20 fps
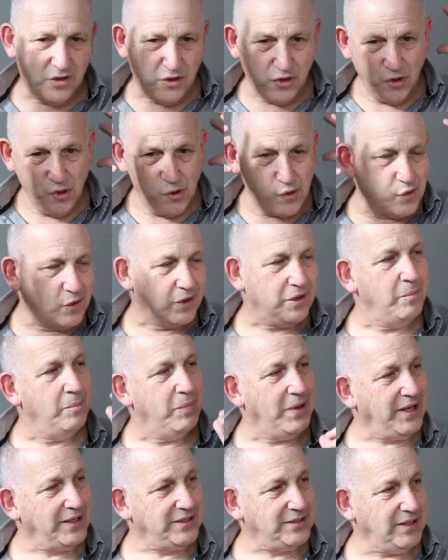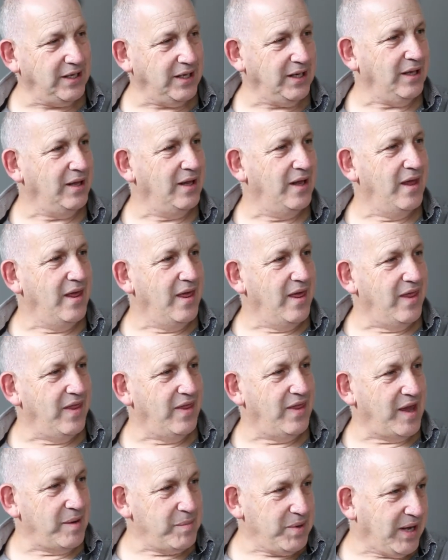neural complexity,
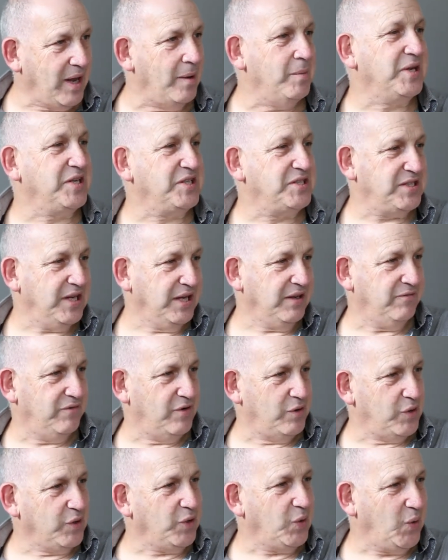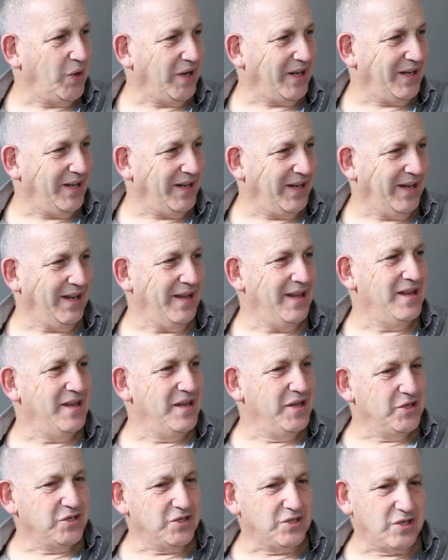they become extinct very quickly.
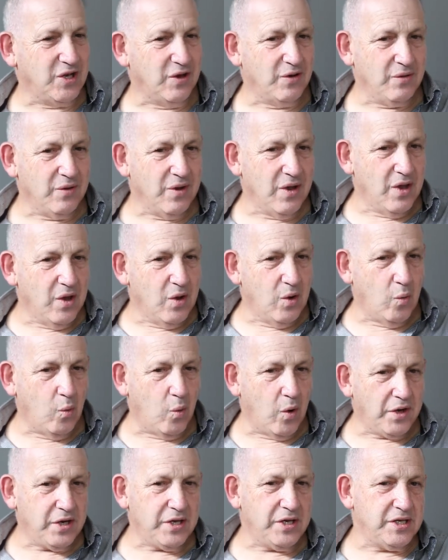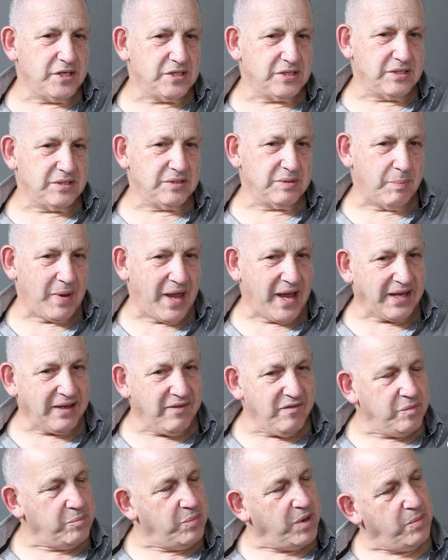So what it is about
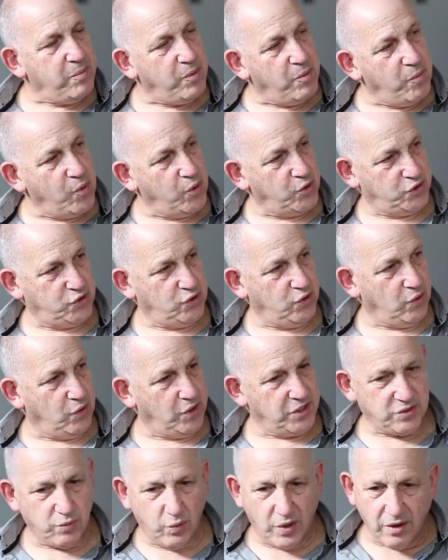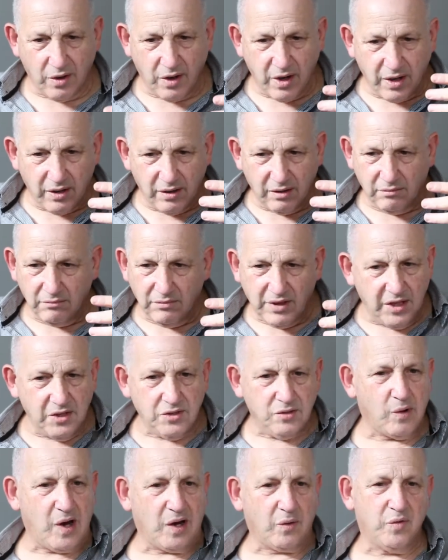giving people more choice. When I
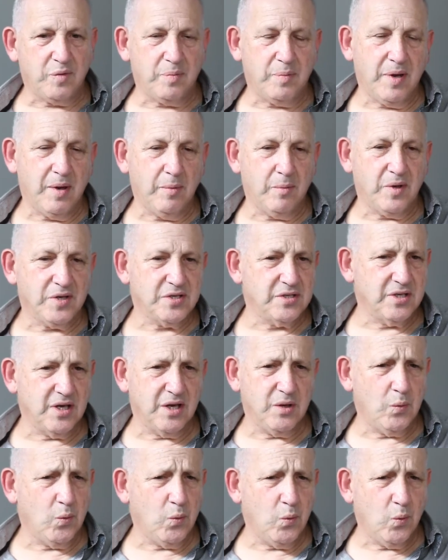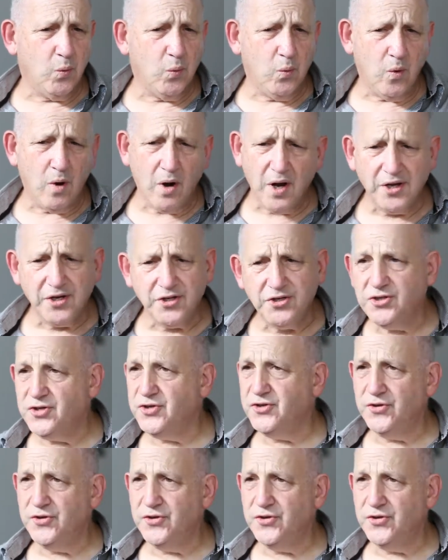interact with people, I say, why did you